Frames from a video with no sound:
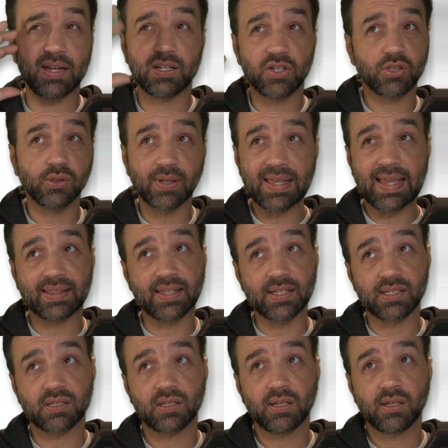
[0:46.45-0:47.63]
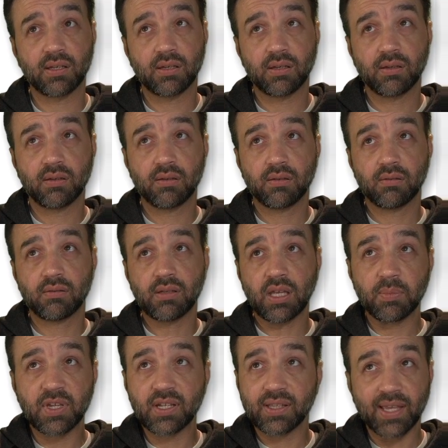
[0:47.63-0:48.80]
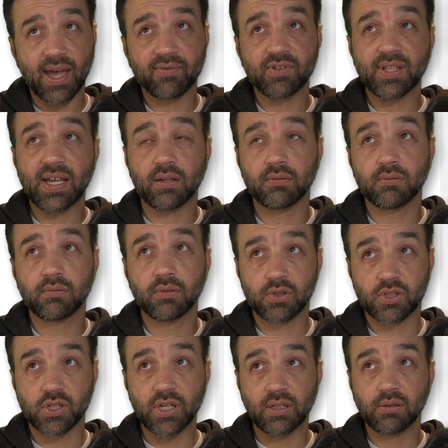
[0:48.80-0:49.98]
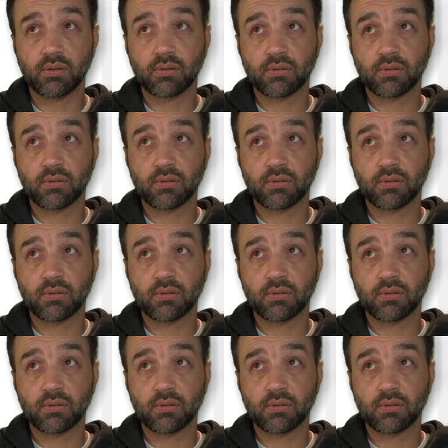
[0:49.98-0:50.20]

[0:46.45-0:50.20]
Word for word: And just looking at this immediately after that, looks good.